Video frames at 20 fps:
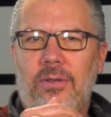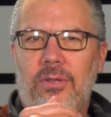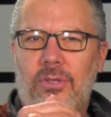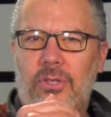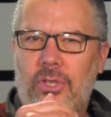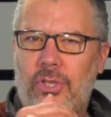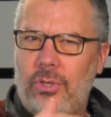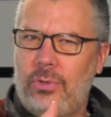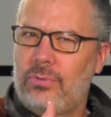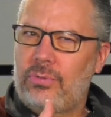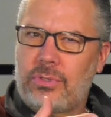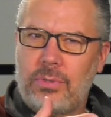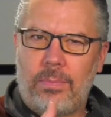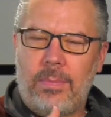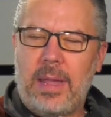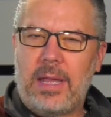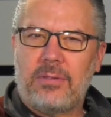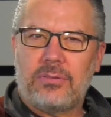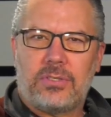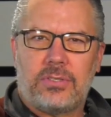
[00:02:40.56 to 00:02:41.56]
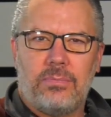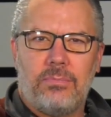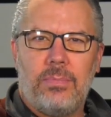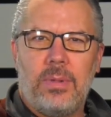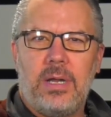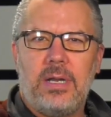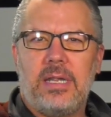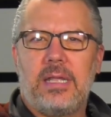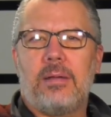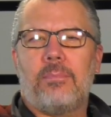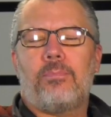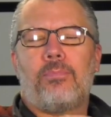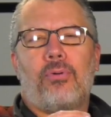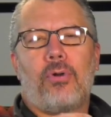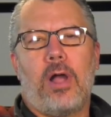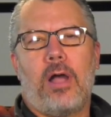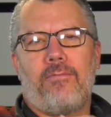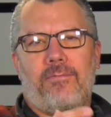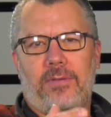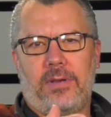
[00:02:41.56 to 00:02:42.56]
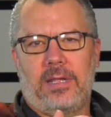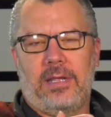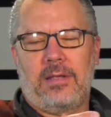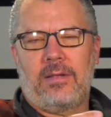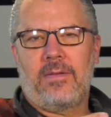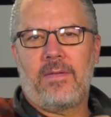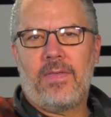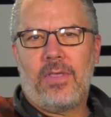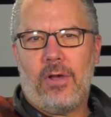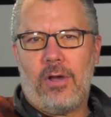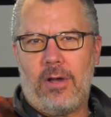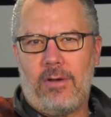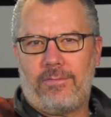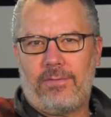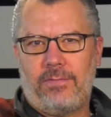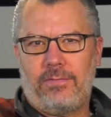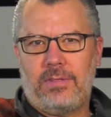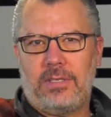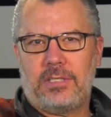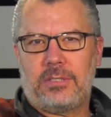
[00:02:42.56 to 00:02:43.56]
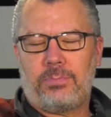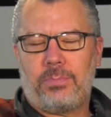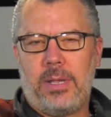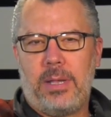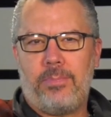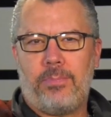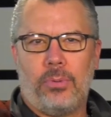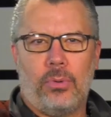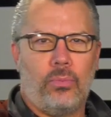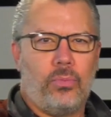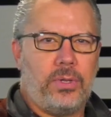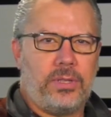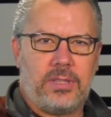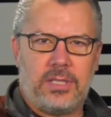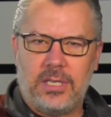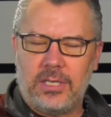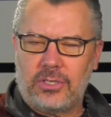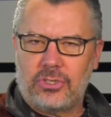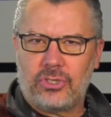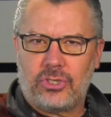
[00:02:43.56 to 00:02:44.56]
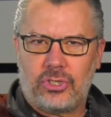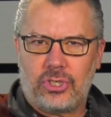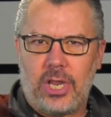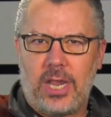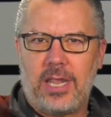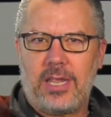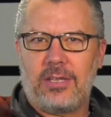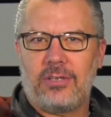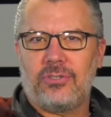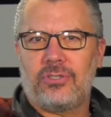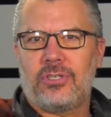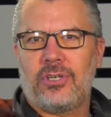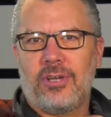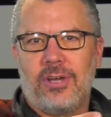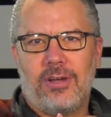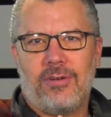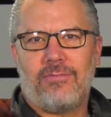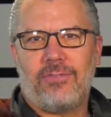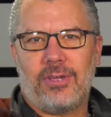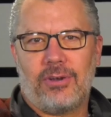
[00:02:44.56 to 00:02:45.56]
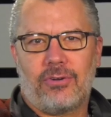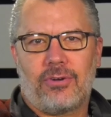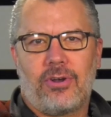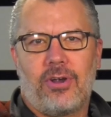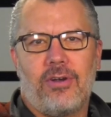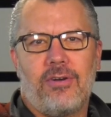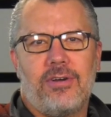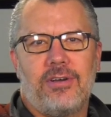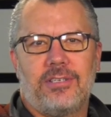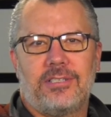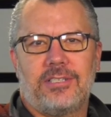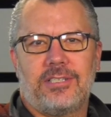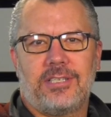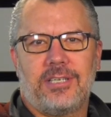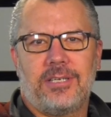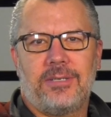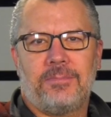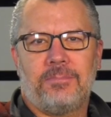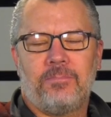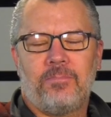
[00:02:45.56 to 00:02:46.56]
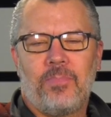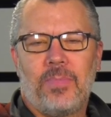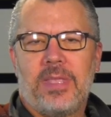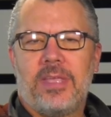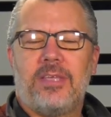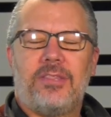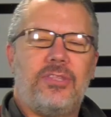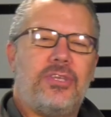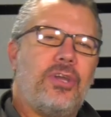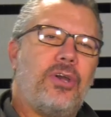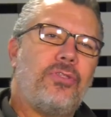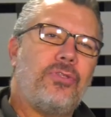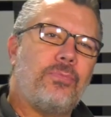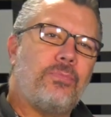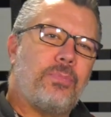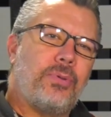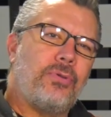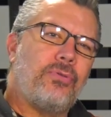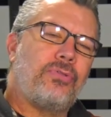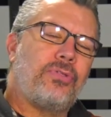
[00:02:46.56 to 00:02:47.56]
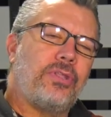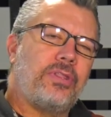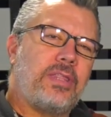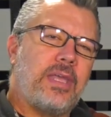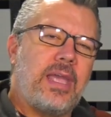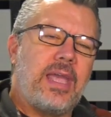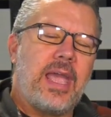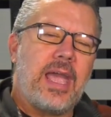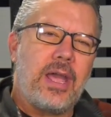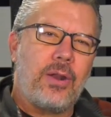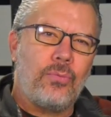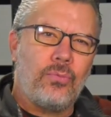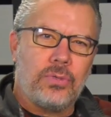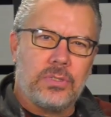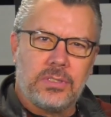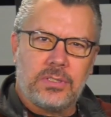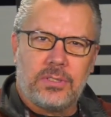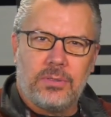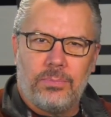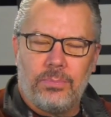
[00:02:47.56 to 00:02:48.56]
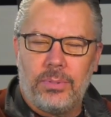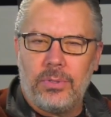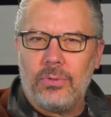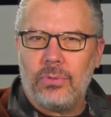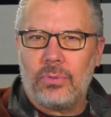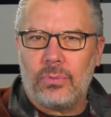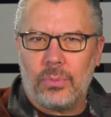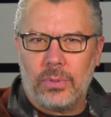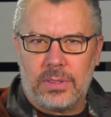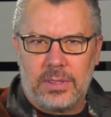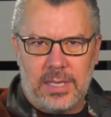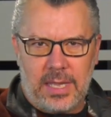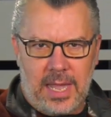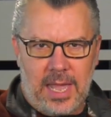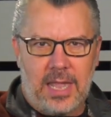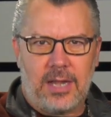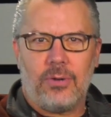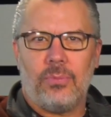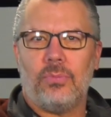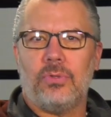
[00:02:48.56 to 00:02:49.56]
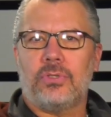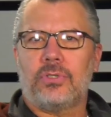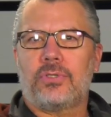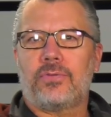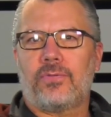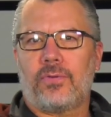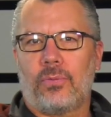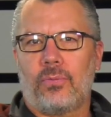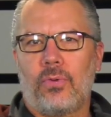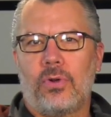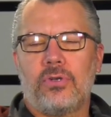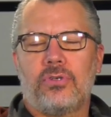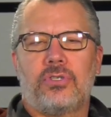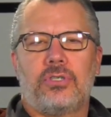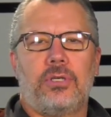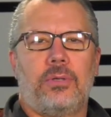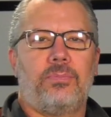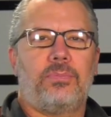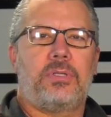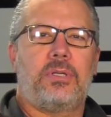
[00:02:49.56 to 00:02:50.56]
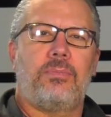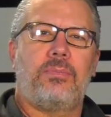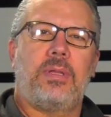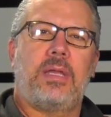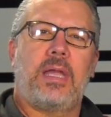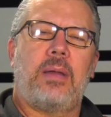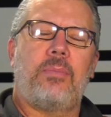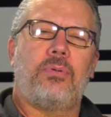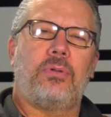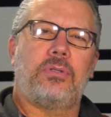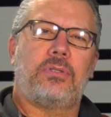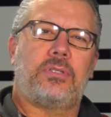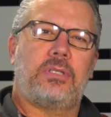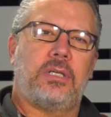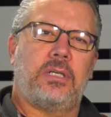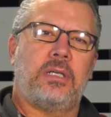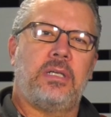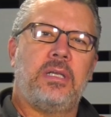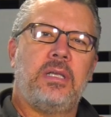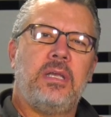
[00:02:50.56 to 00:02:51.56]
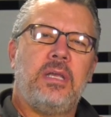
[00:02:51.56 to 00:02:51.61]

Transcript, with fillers: huge amounts of money and profiting off of these people with the exchange of their currency. The other booth that they had was the booth with the animals for worship to be able to